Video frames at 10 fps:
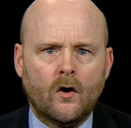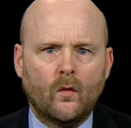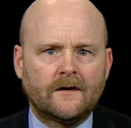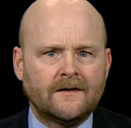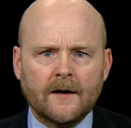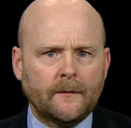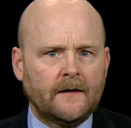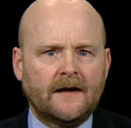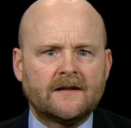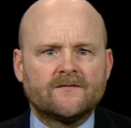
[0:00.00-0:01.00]
What
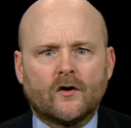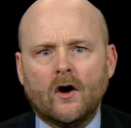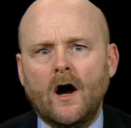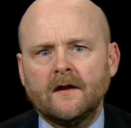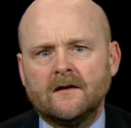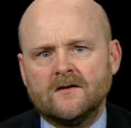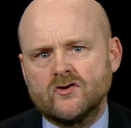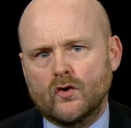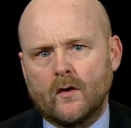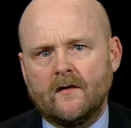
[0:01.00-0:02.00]
typically gets forgotten in the
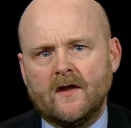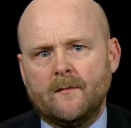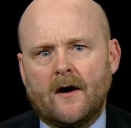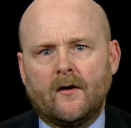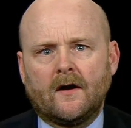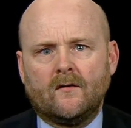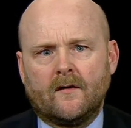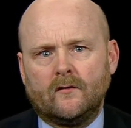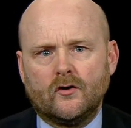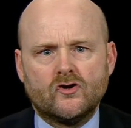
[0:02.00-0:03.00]
story of the American
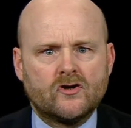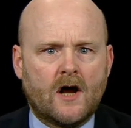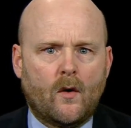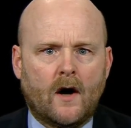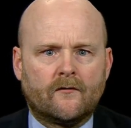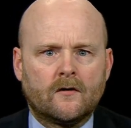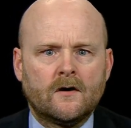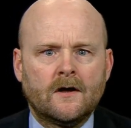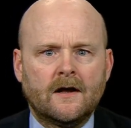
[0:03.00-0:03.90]
Revolution, however,